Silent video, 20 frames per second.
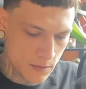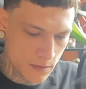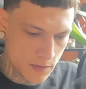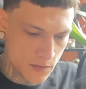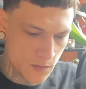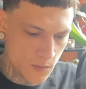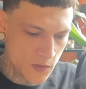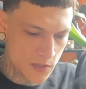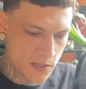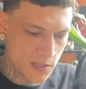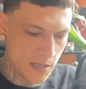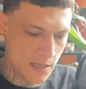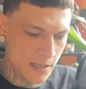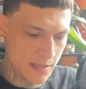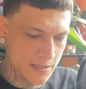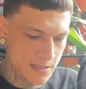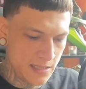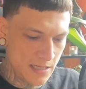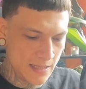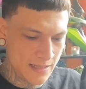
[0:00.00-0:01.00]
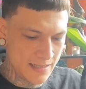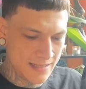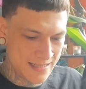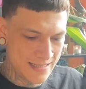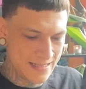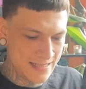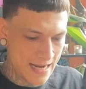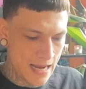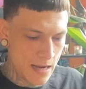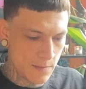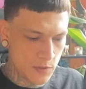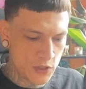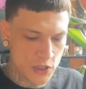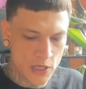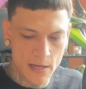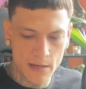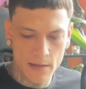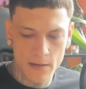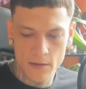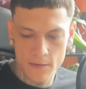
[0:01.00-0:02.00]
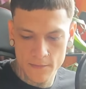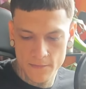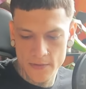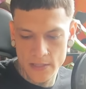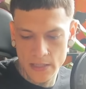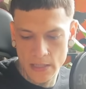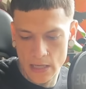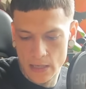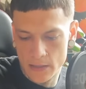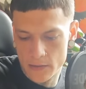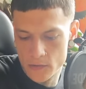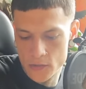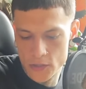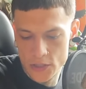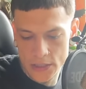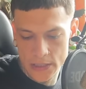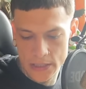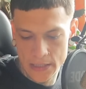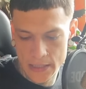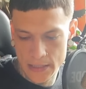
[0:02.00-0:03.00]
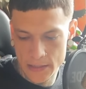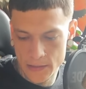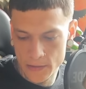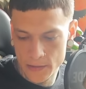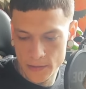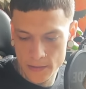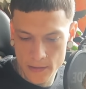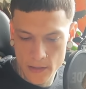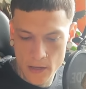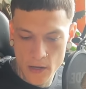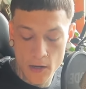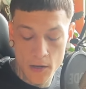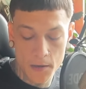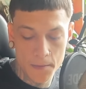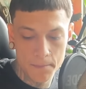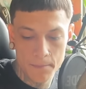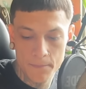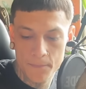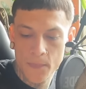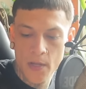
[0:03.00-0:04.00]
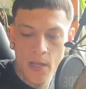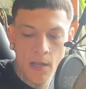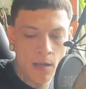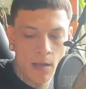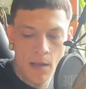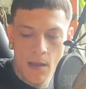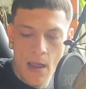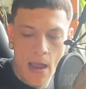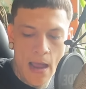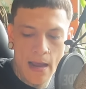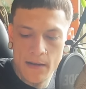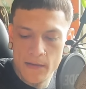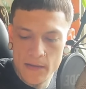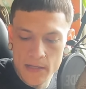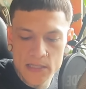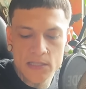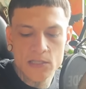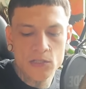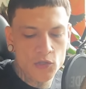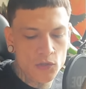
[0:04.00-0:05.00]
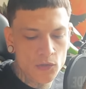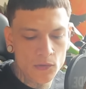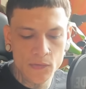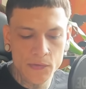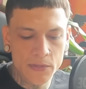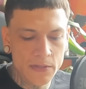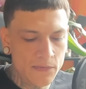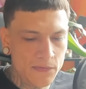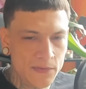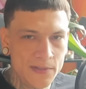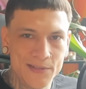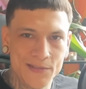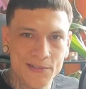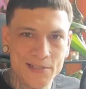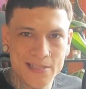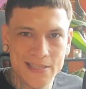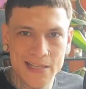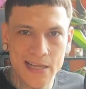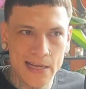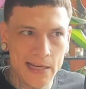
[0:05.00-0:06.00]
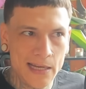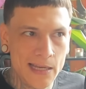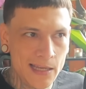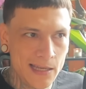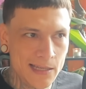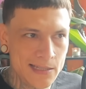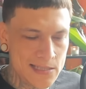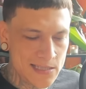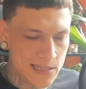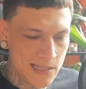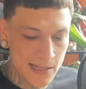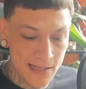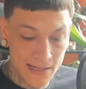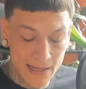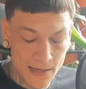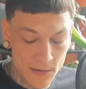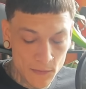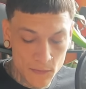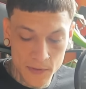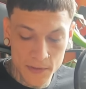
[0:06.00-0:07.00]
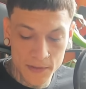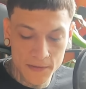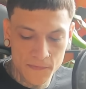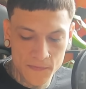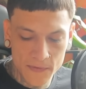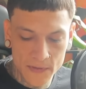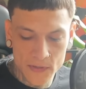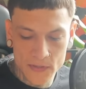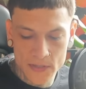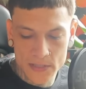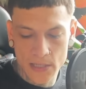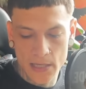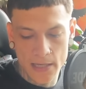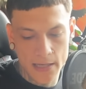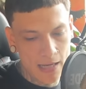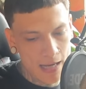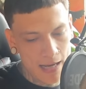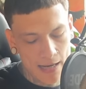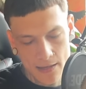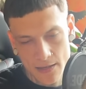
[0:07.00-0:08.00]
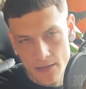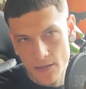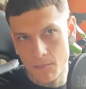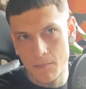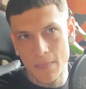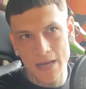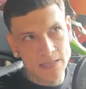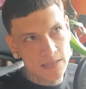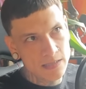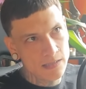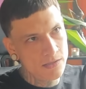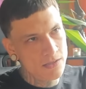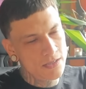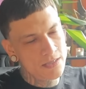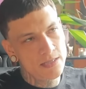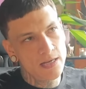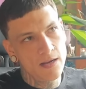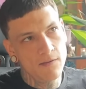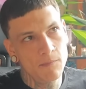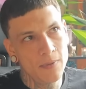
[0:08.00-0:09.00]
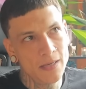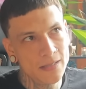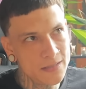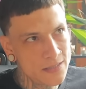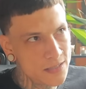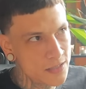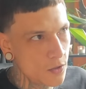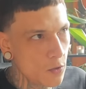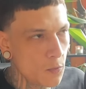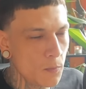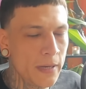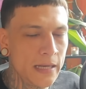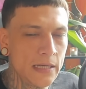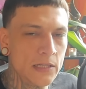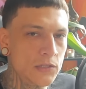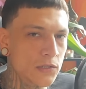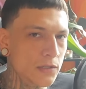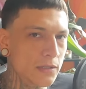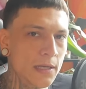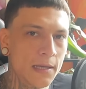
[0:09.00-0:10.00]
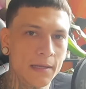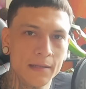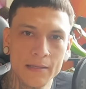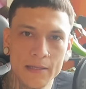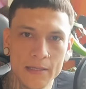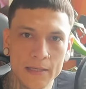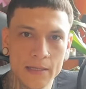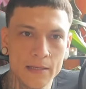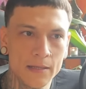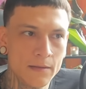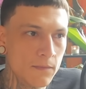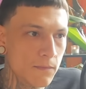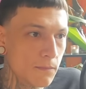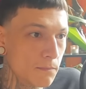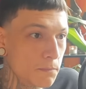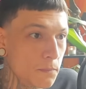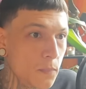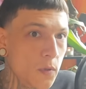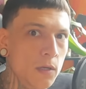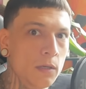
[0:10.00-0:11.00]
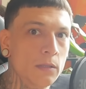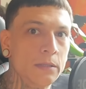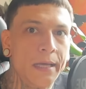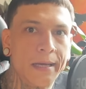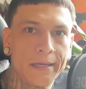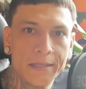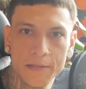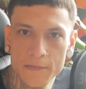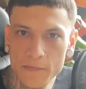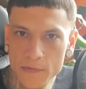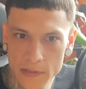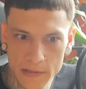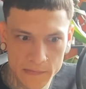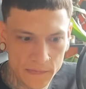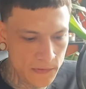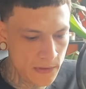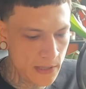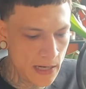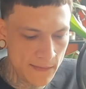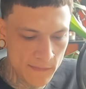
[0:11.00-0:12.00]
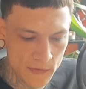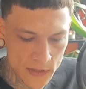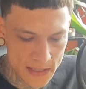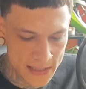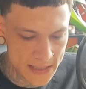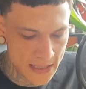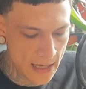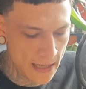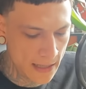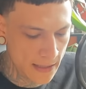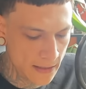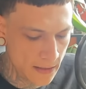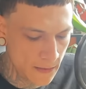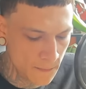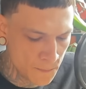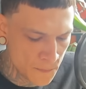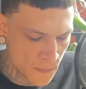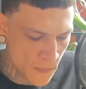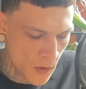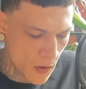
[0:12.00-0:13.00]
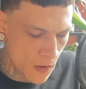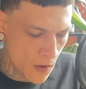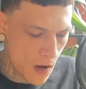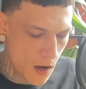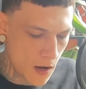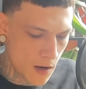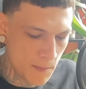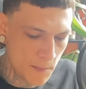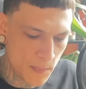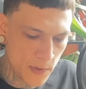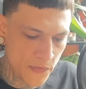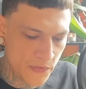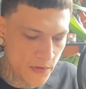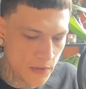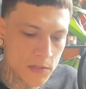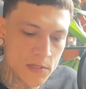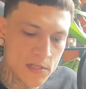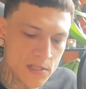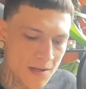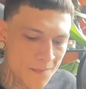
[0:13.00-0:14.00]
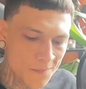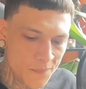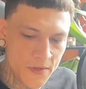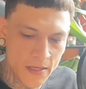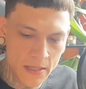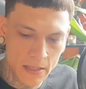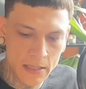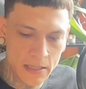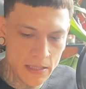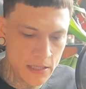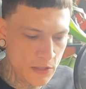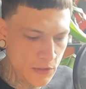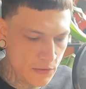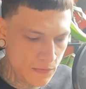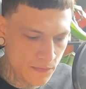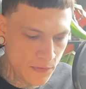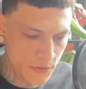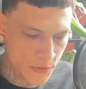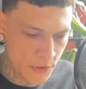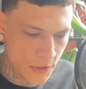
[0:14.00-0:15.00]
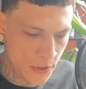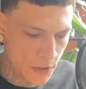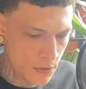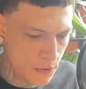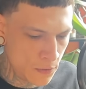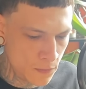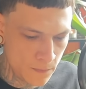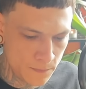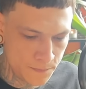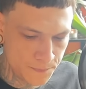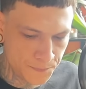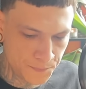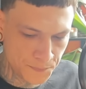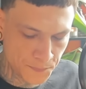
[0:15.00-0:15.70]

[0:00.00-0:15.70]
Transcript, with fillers: It's almost like seeing a snapshot of the energy here, and this truly feels like it really feels like, and the messages have been so major lately collectively for every sign, but there's something here, Virgo.